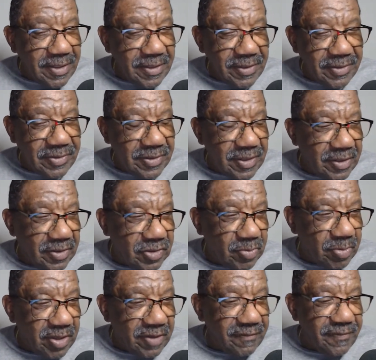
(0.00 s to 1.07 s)
city of
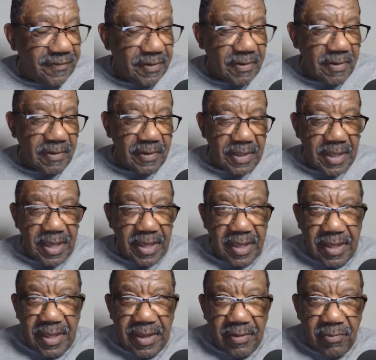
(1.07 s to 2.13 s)
Springfield
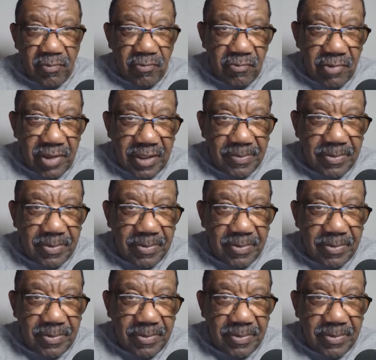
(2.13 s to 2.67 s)
really